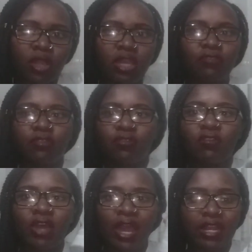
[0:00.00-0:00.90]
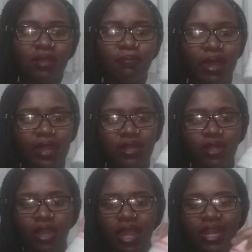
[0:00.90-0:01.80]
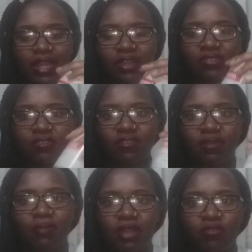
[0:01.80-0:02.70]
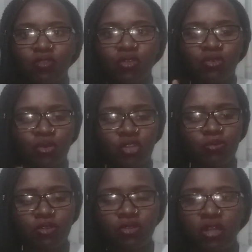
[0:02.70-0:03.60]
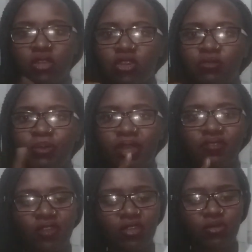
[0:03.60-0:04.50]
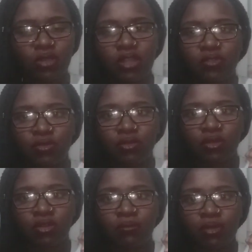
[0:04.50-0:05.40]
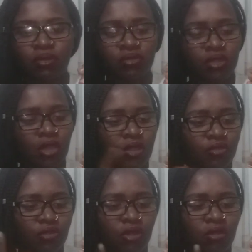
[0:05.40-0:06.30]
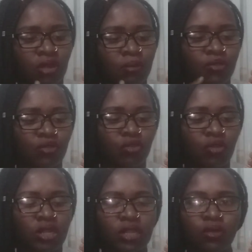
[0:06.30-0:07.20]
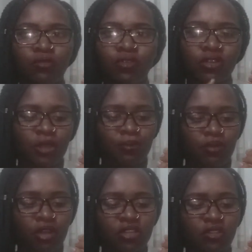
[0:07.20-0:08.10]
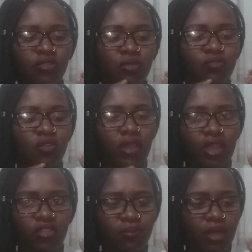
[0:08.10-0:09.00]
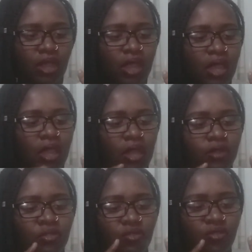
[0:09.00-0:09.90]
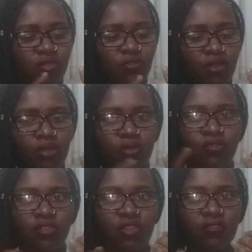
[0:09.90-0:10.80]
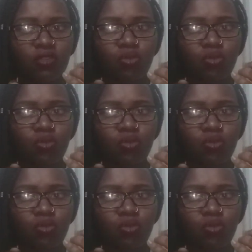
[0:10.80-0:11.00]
if you've ever had a burn, like a severe burn, you've gone to hospital, you'll be advised to get soda cream because soda cream is not only good for nappy rash, it's good for eczema and it's also very good for surface